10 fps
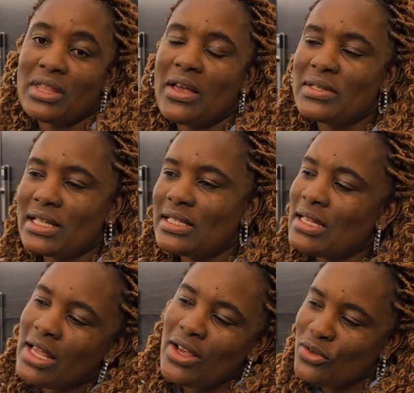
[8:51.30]

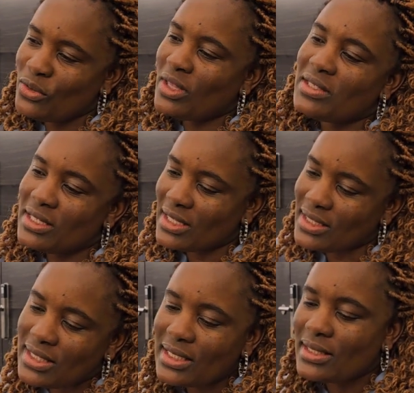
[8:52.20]
2000,
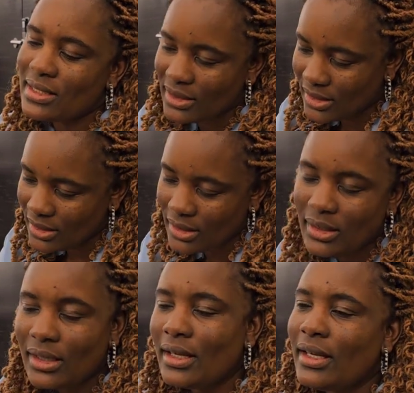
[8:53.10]
2006.
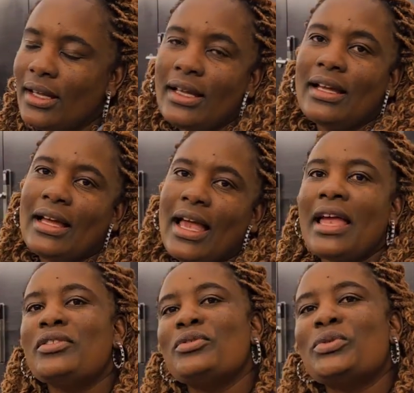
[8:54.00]
I
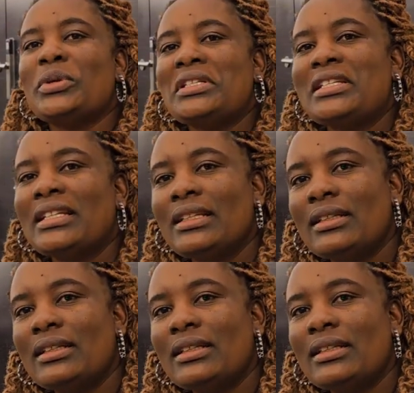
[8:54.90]
had to do it.